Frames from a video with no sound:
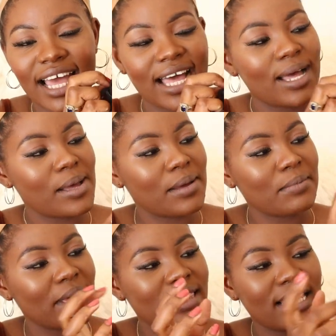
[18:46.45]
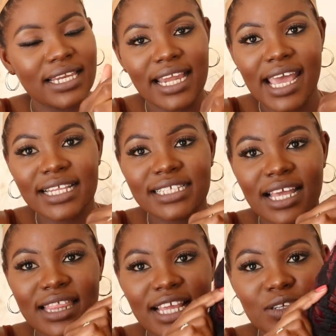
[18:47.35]
The
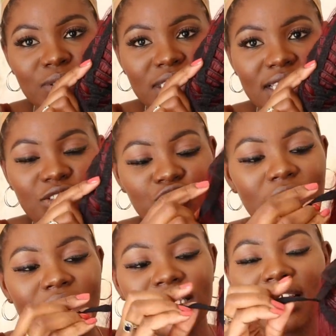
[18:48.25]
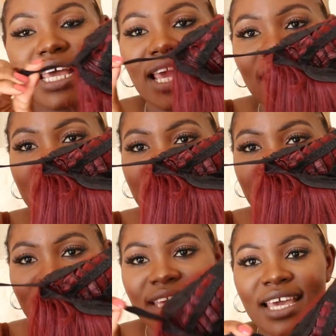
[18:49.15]
net, then you see the tracks,
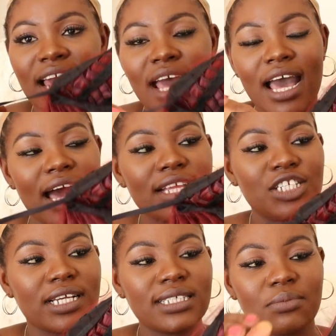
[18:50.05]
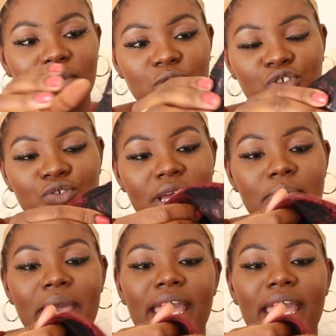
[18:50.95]
the adjustable strap,